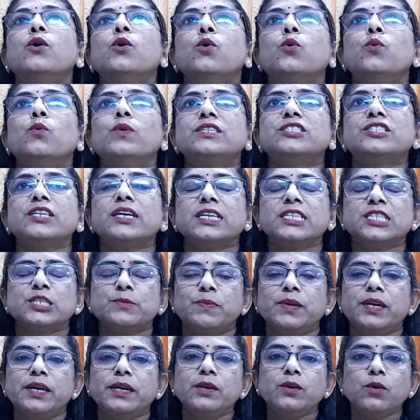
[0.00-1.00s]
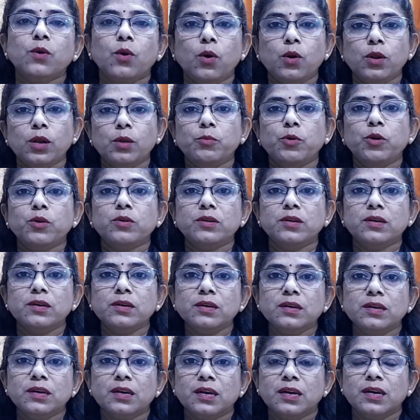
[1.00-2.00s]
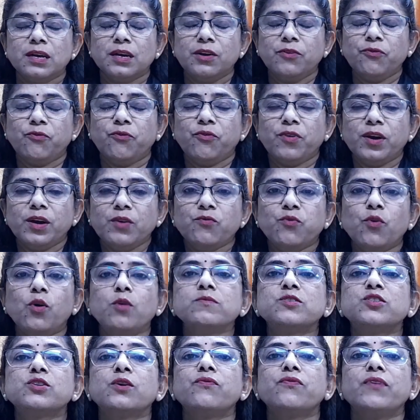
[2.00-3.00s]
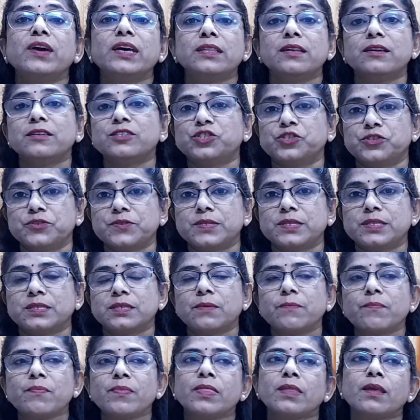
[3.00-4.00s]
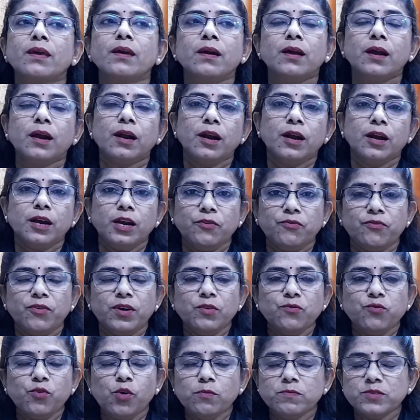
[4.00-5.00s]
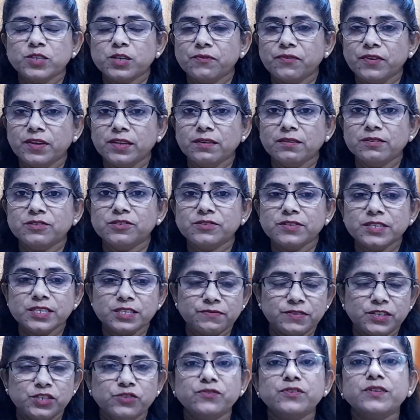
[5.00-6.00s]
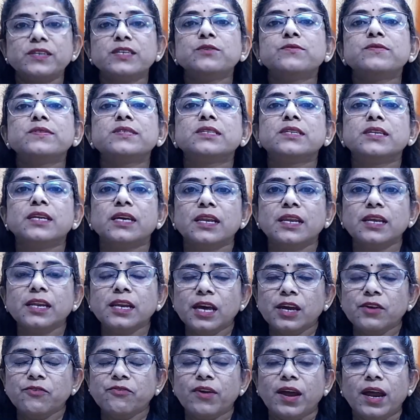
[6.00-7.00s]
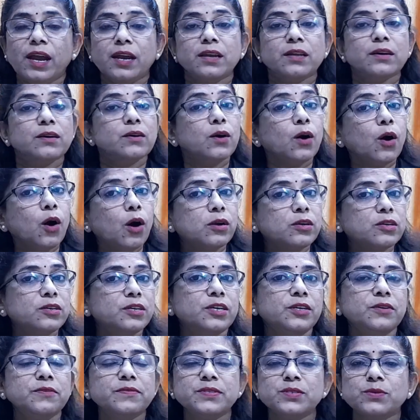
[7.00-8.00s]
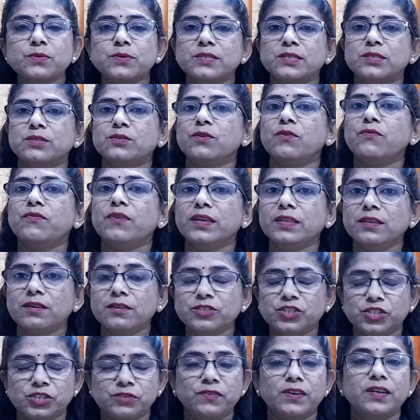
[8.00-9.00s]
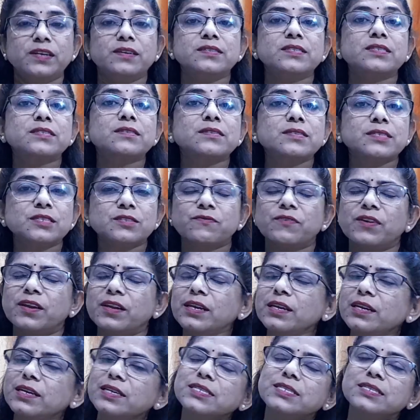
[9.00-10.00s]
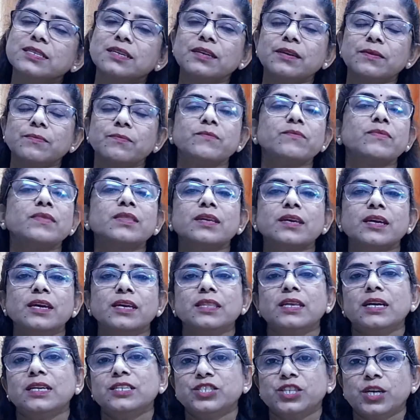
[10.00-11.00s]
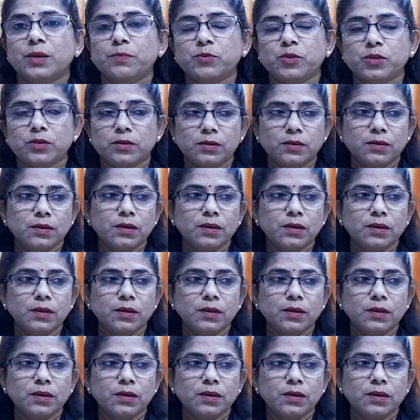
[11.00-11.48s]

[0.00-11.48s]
which explained all about the different forms of energies. Different forms of energies which we use in daily life, and the alternative sources of energy were discussed very nicely in that chapter.